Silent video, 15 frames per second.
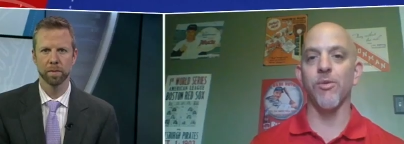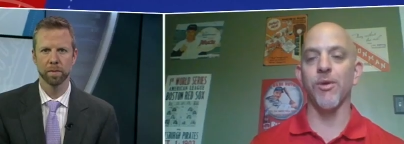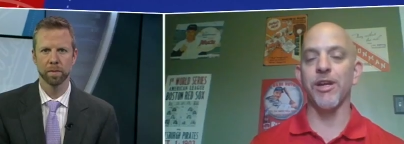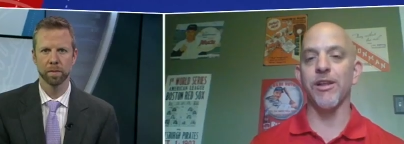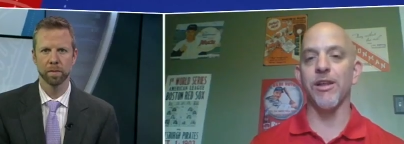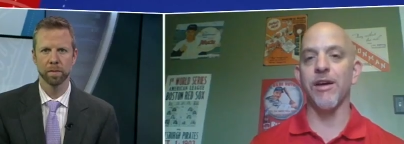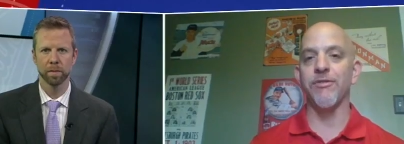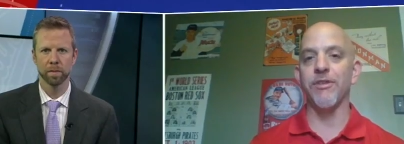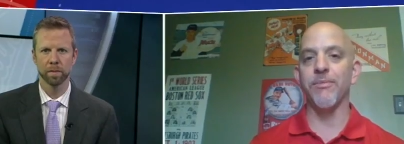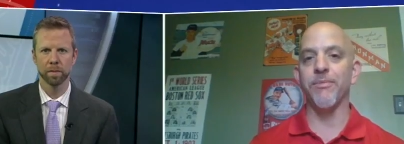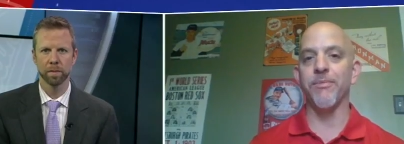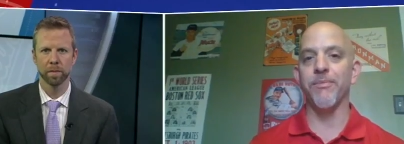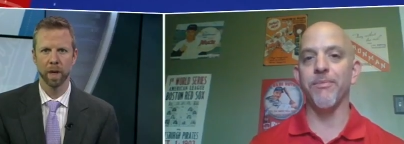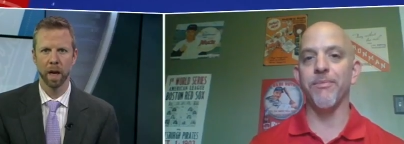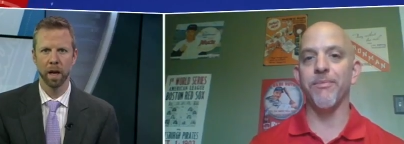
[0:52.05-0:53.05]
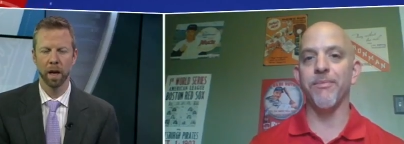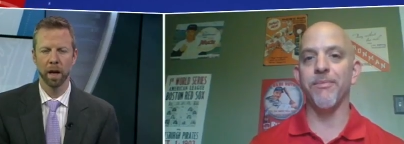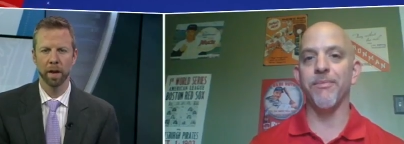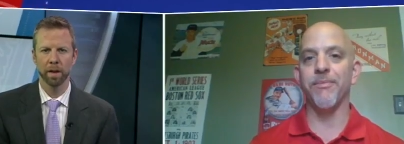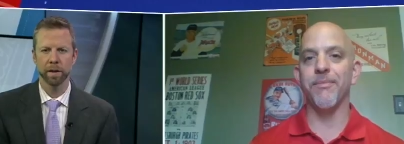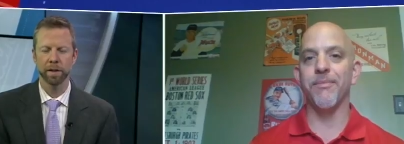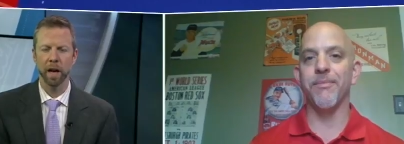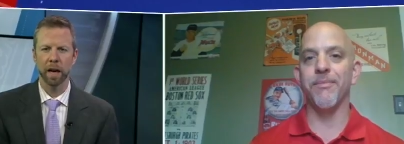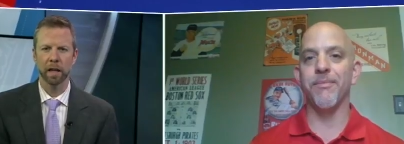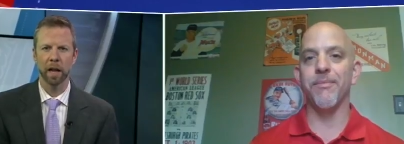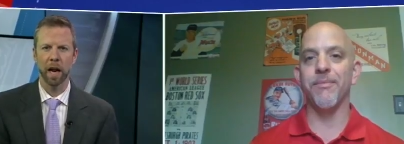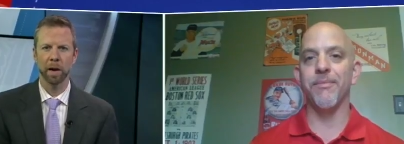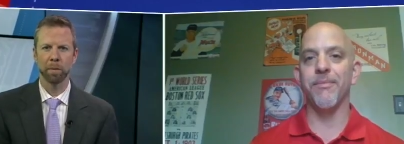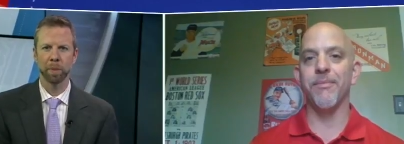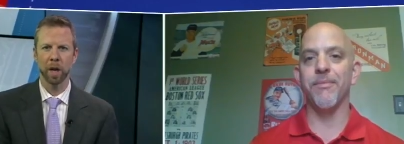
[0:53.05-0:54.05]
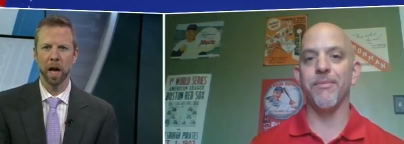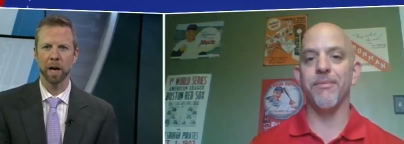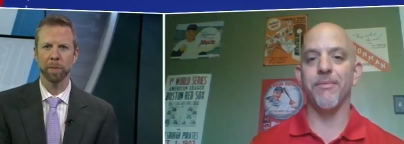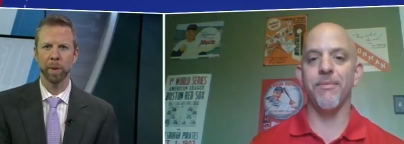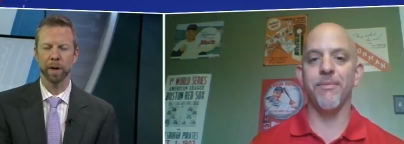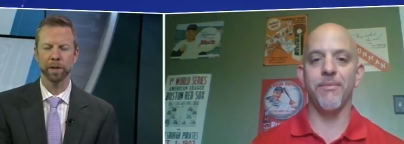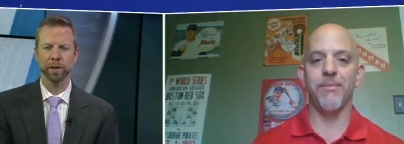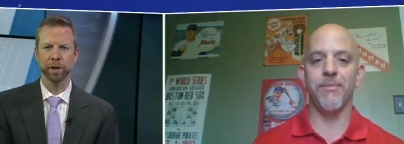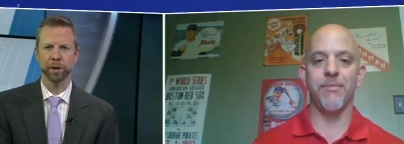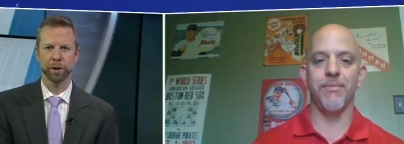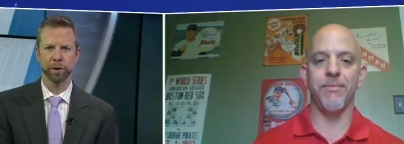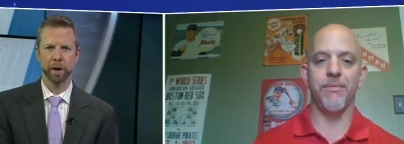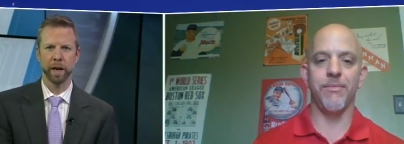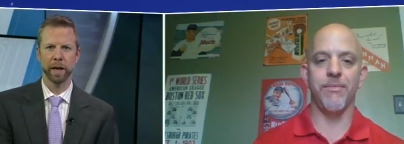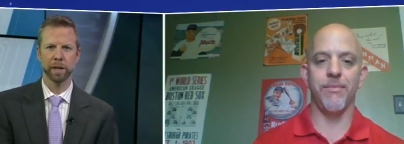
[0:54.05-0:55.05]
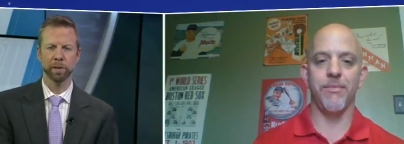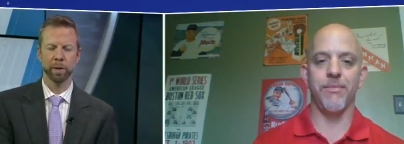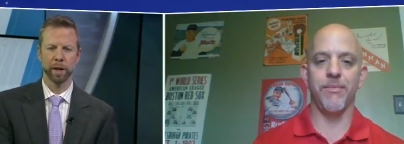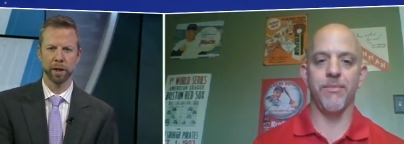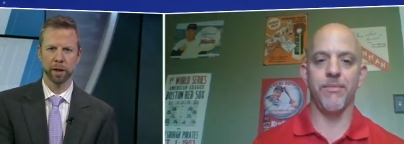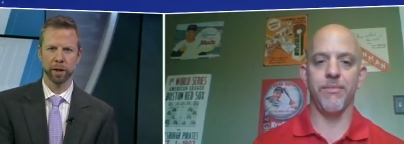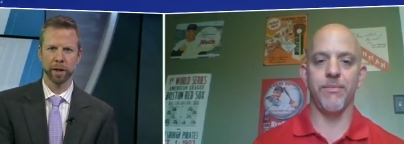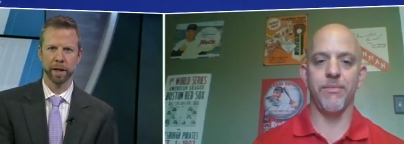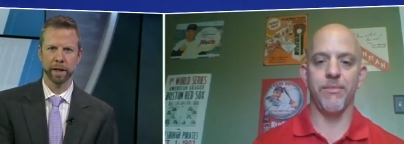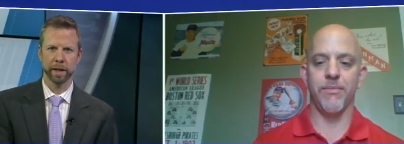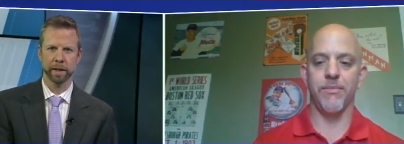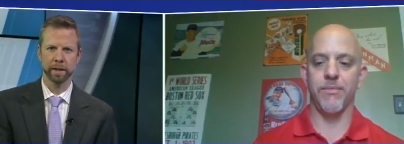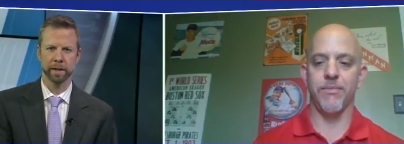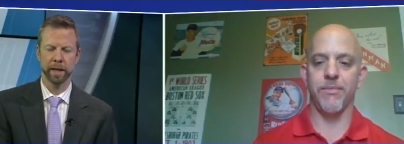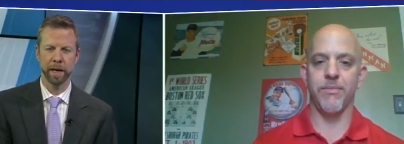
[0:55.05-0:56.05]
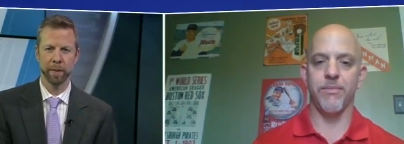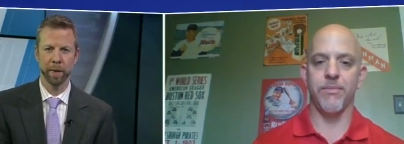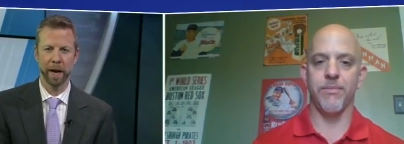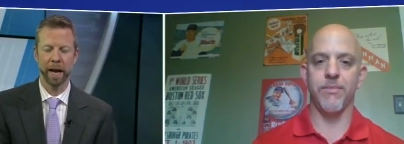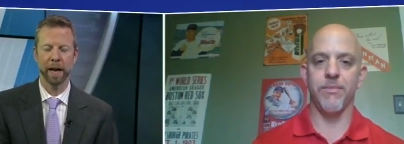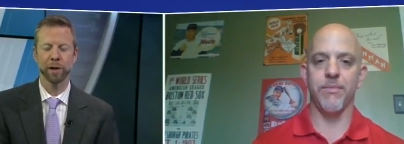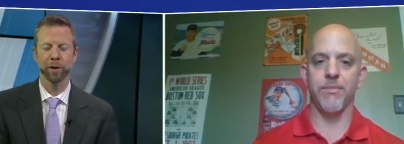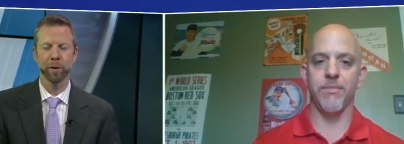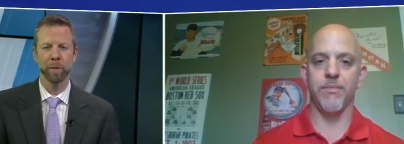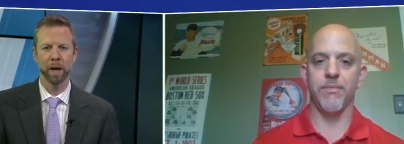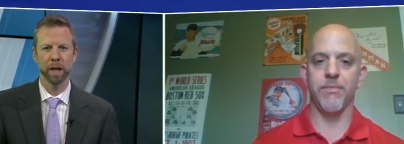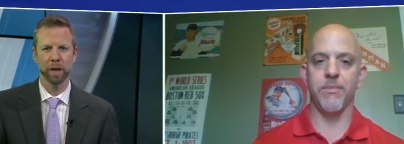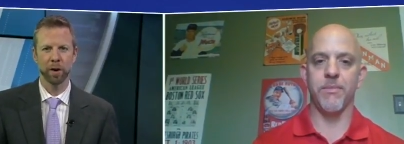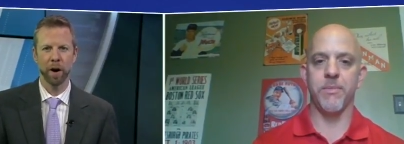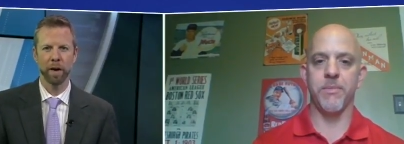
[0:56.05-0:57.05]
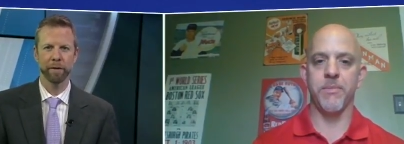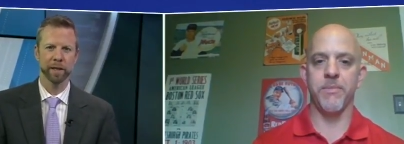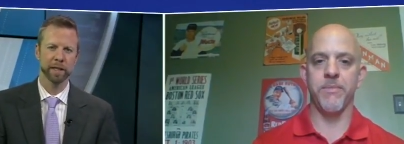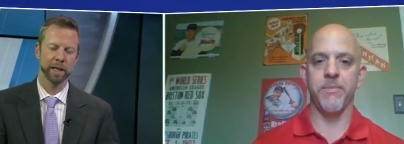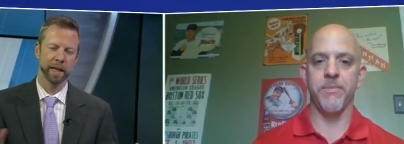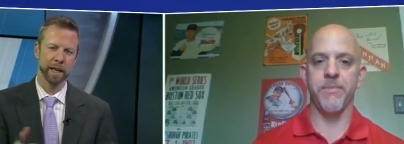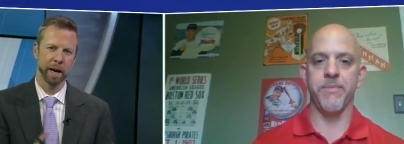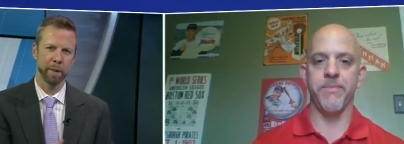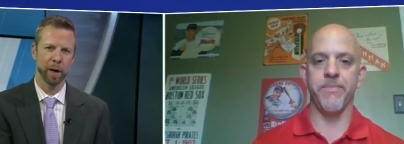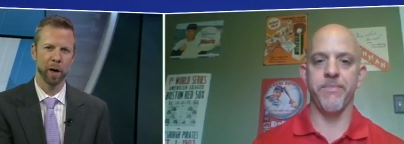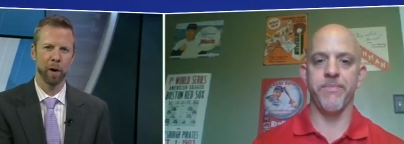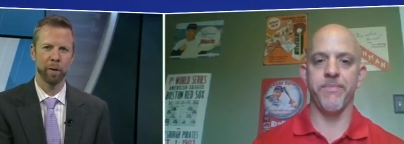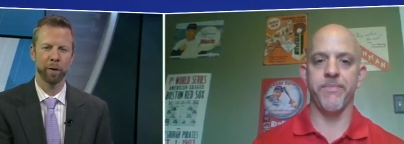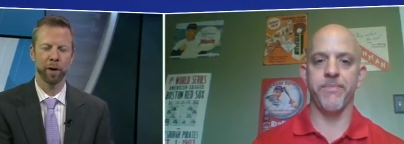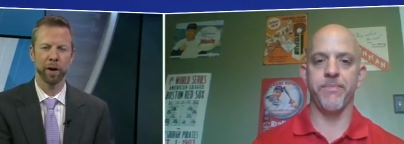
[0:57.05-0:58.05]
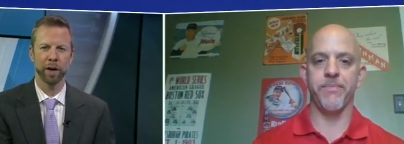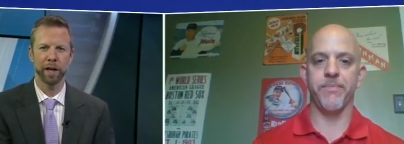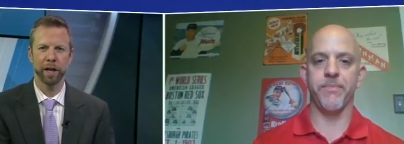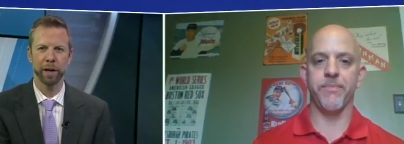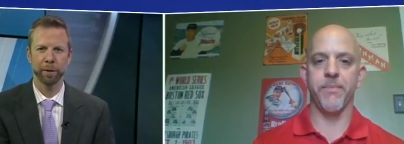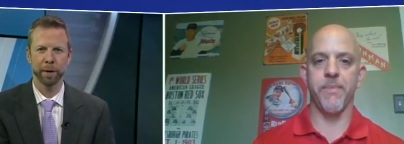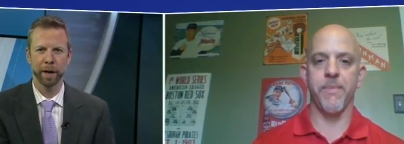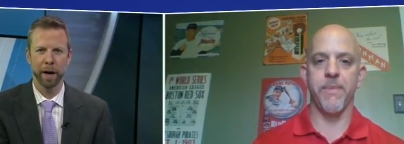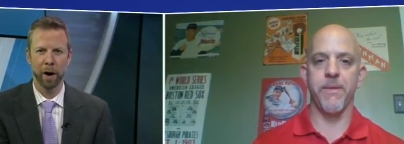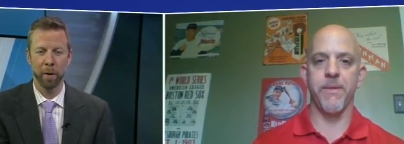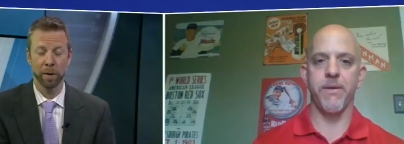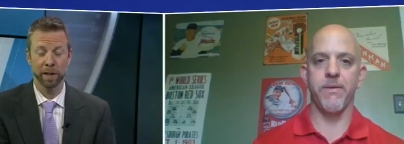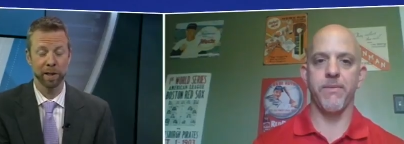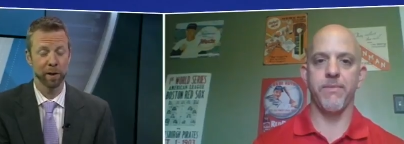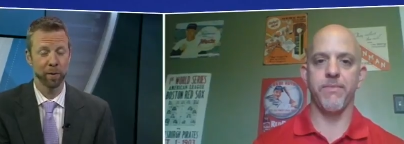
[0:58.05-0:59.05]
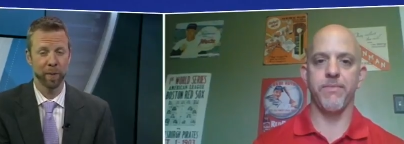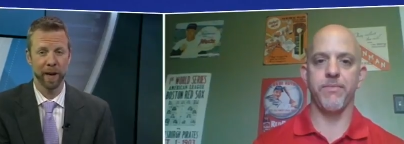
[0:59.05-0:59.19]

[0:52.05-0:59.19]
Speaker 1: in 2011.
Speaker 2: There's not a lot of blockbuster trades when you look at this team, but Andrew Miller, obviously coming over a year ago, is still